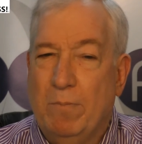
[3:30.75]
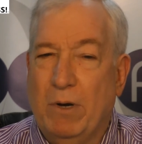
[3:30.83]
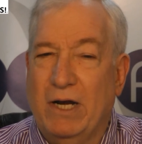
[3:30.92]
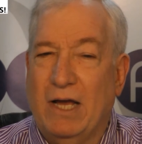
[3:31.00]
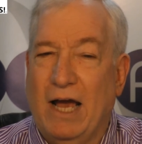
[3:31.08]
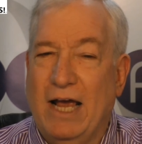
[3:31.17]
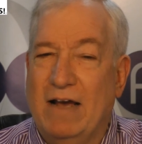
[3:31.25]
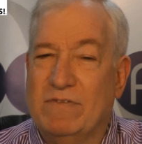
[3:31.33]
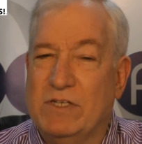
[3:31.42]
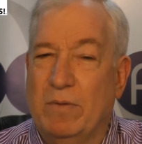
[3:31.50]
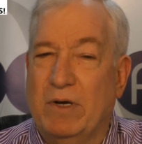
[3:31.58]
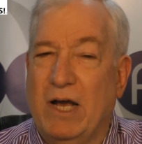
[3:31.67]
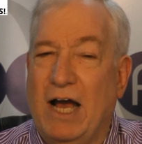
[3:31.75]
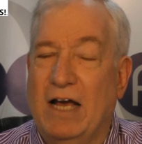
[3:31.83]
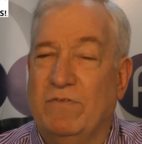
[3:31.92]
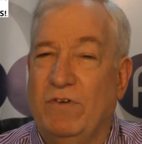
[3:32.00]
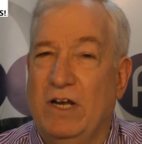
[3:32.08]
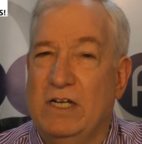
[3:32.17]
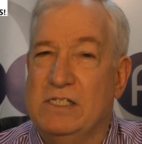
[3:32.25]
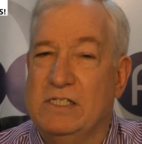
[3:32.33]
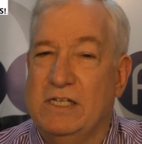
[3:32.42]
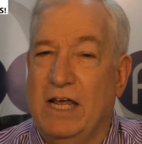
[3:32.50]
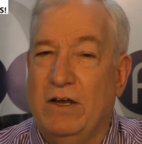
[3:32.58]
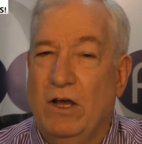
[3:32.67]
but I have some
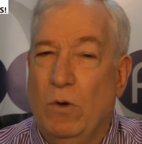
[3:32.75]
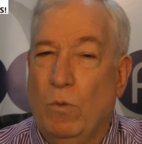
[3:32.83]
confidence that